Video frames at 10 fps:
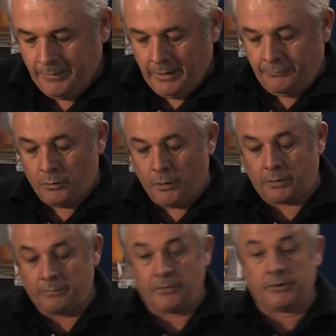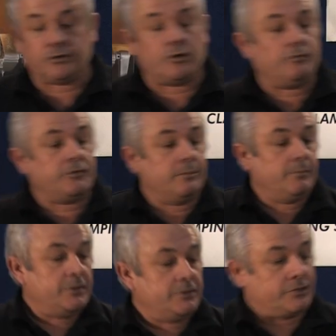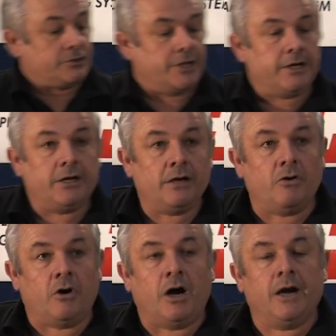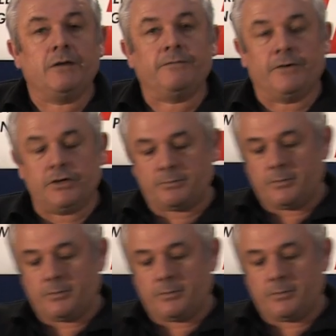If you work with very soft timbers, cedar or highly finished